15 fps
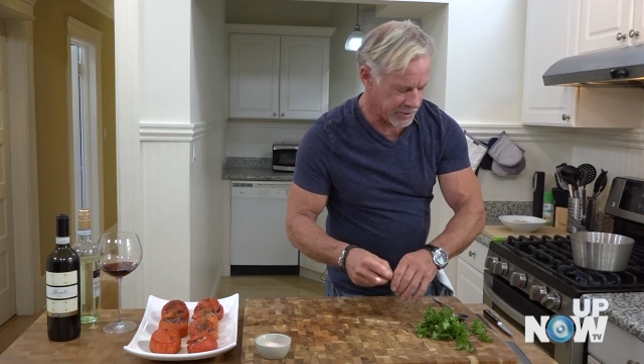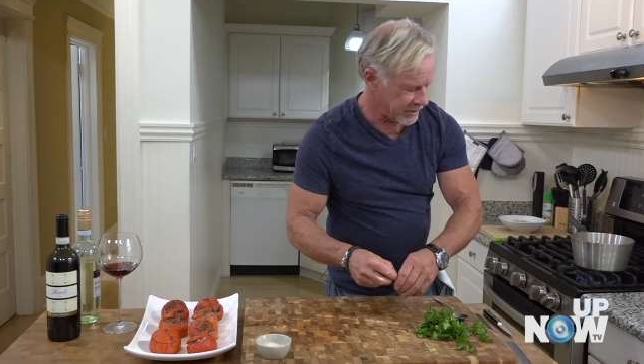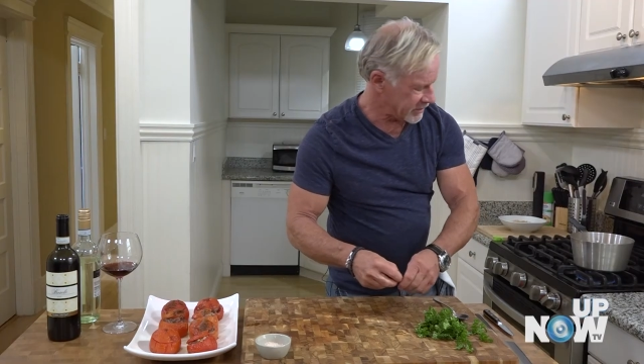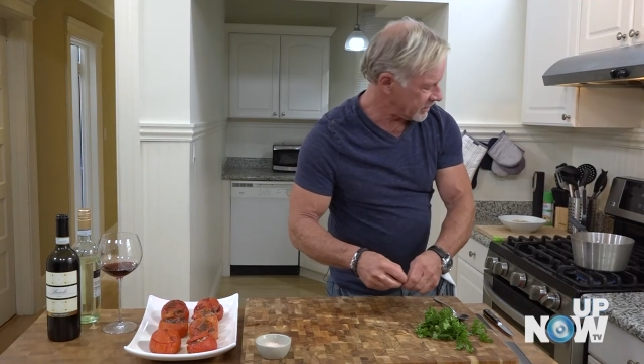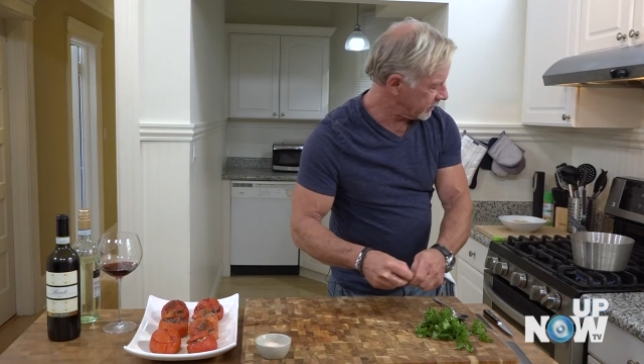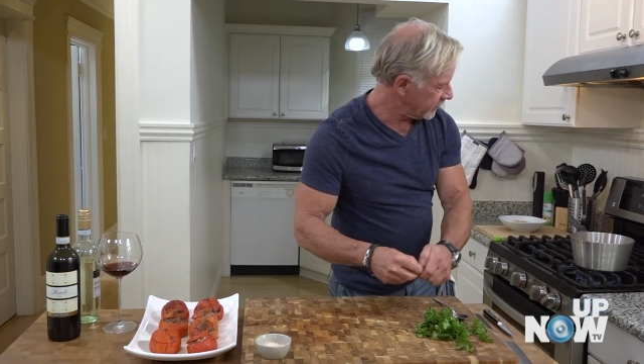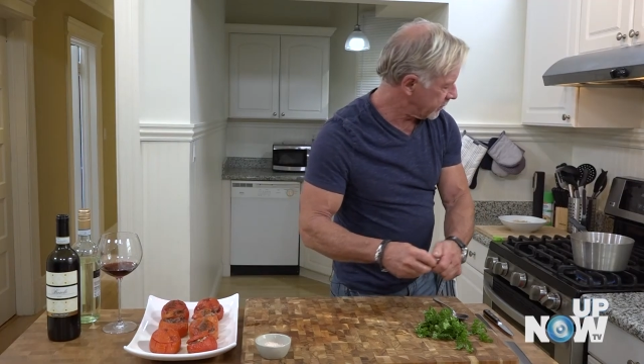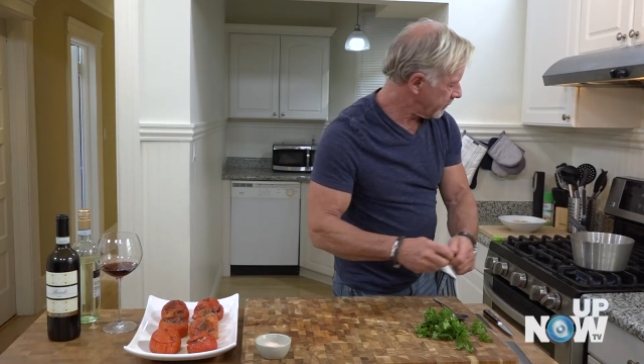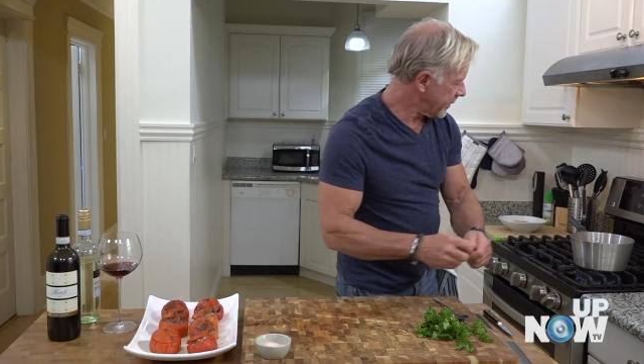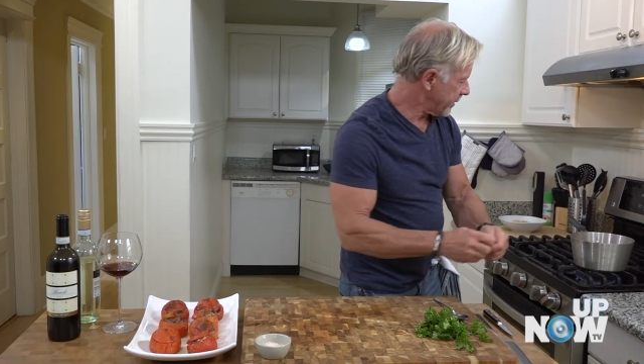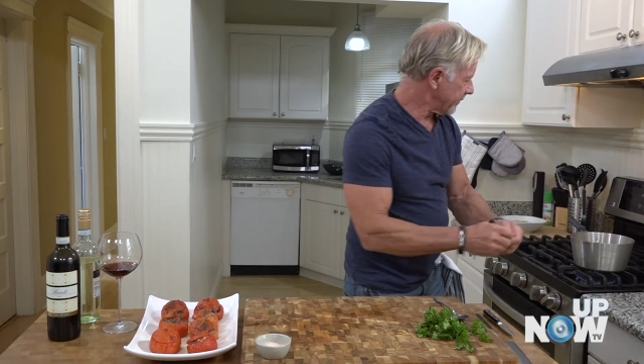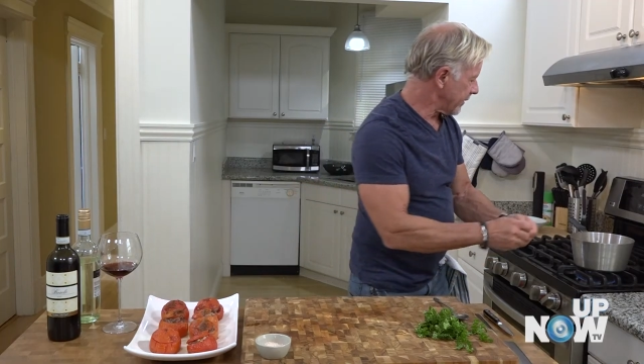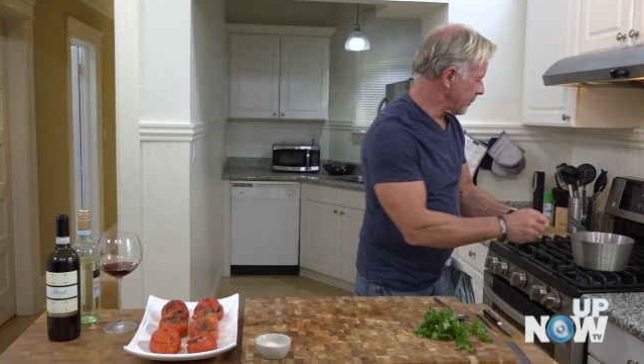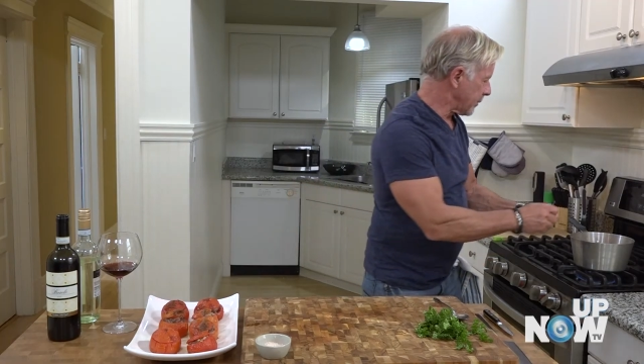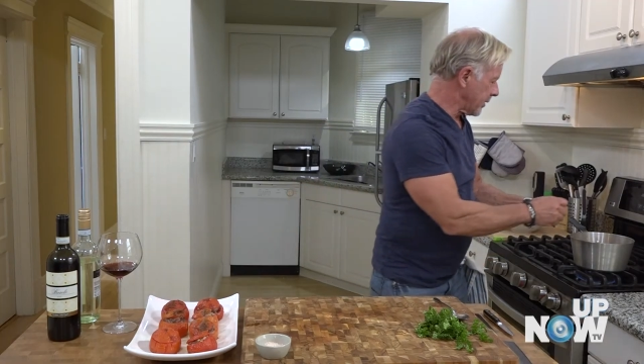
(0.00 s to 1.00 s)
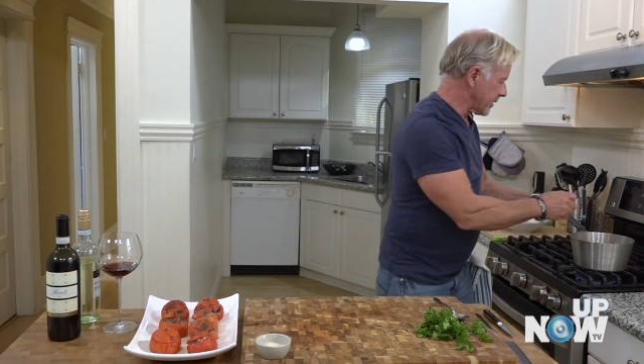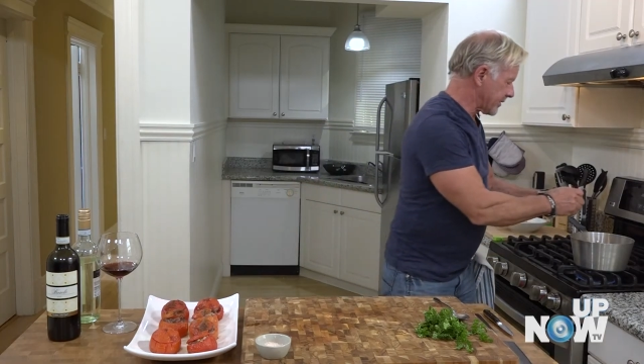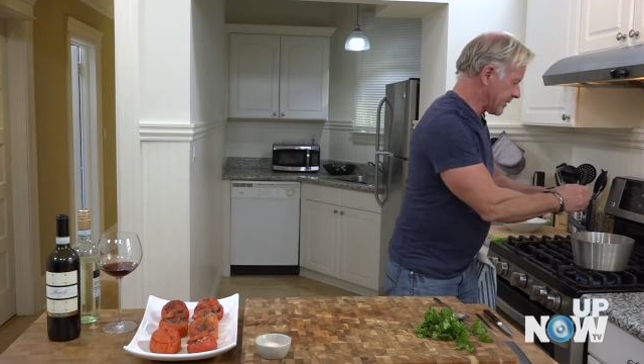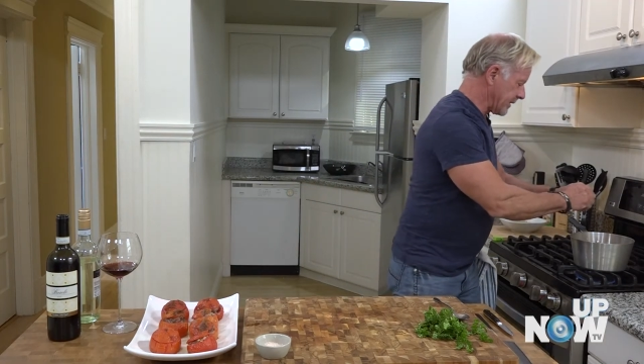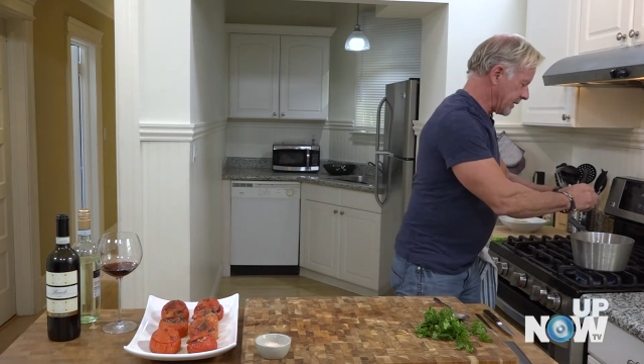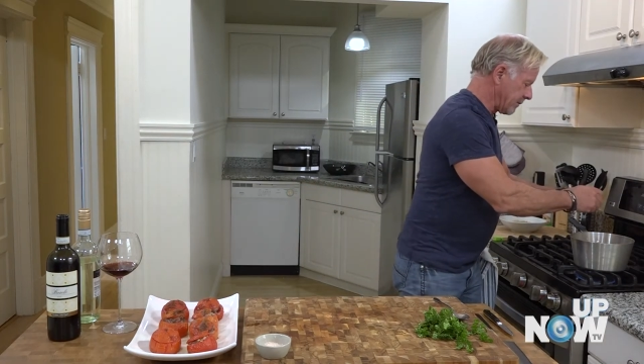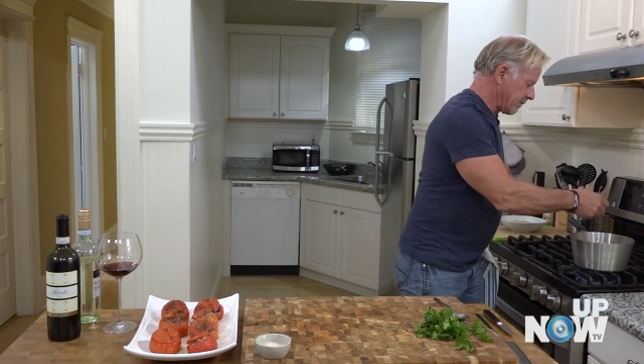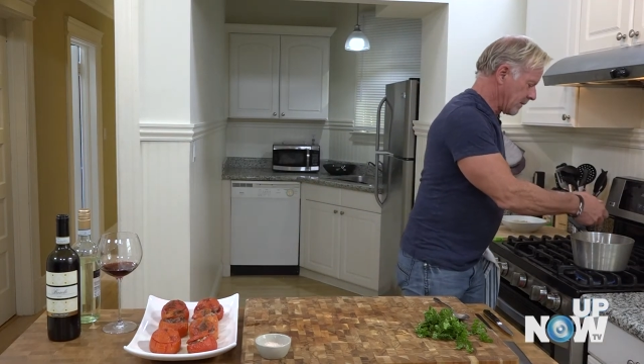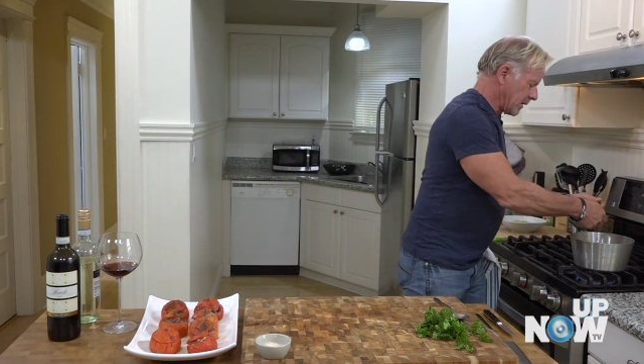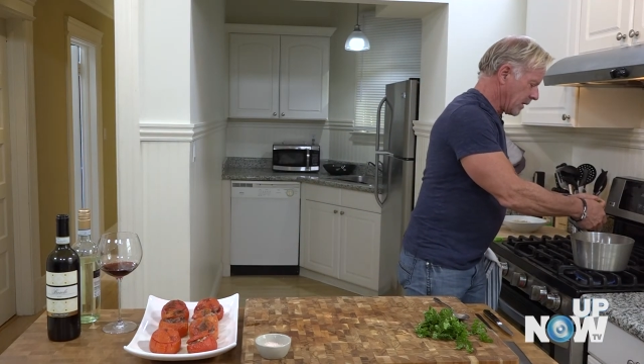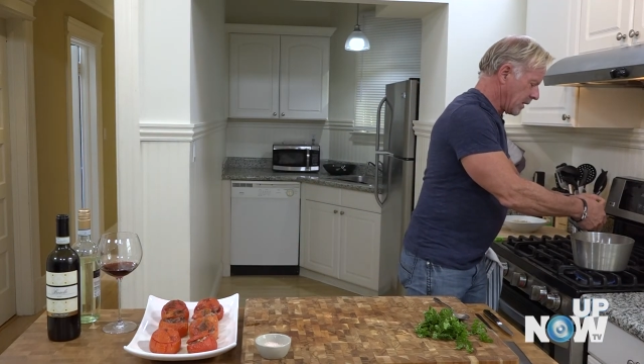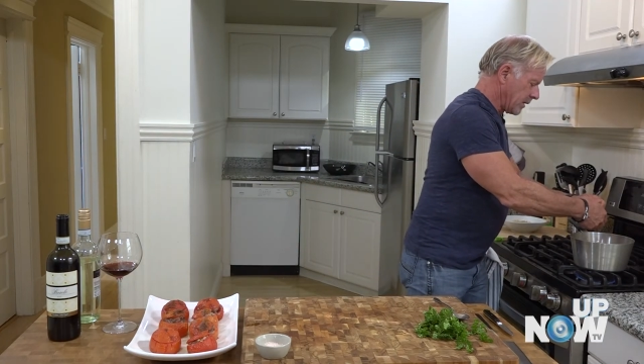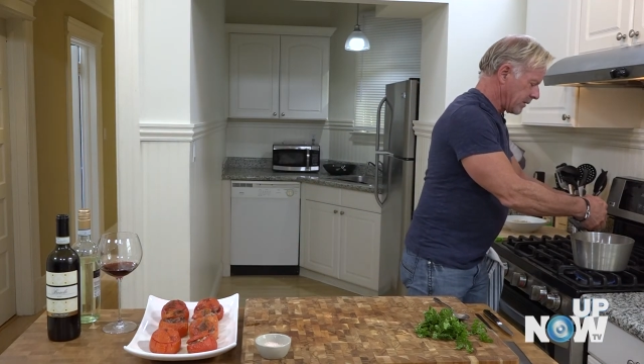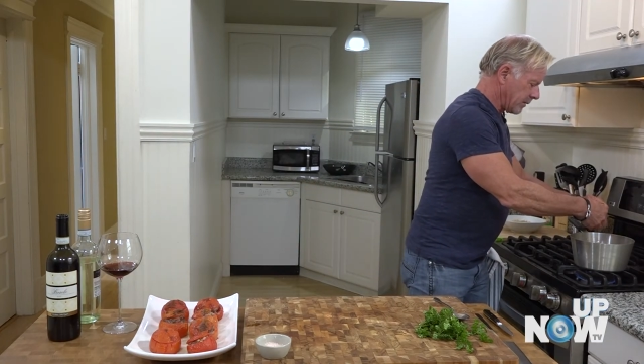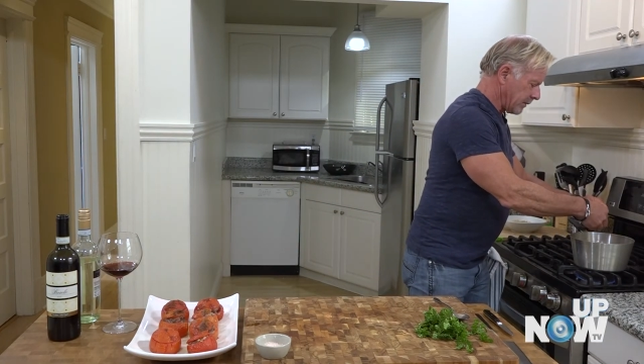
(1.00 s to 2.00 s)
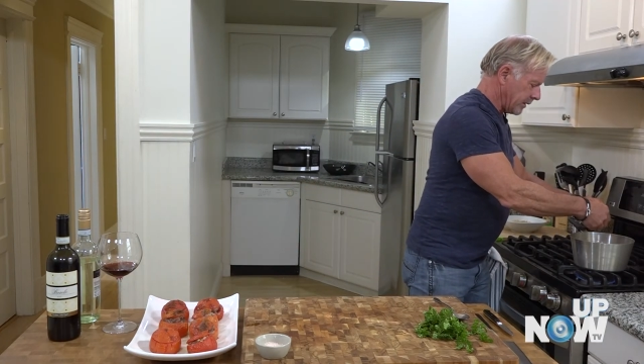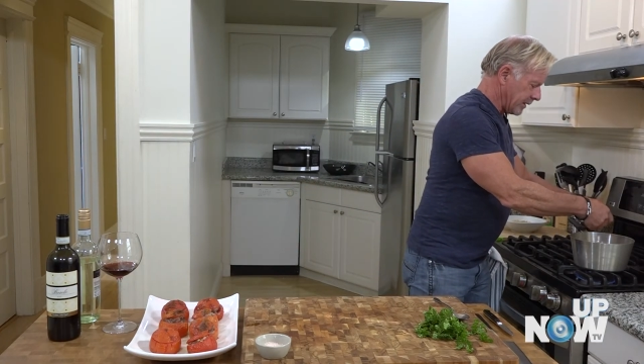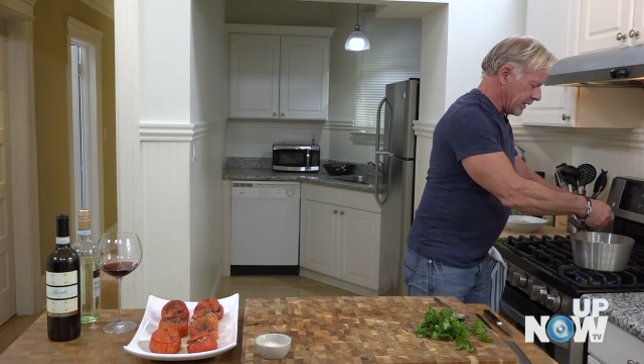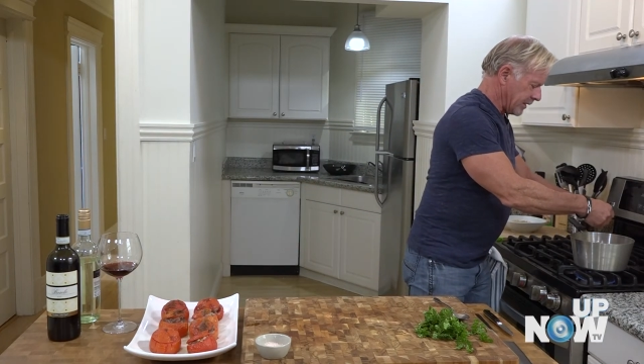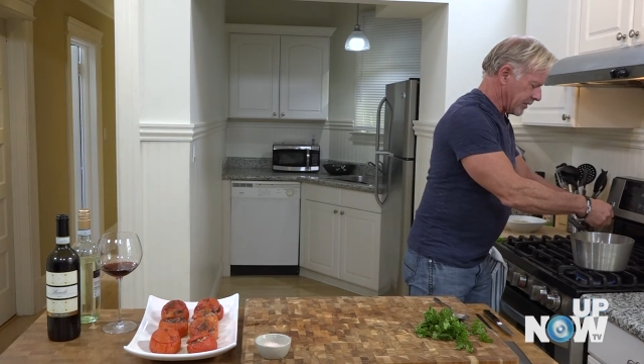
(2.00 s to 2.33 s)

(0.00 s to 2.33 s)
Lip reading: just a little bit of our parsley. Don't really need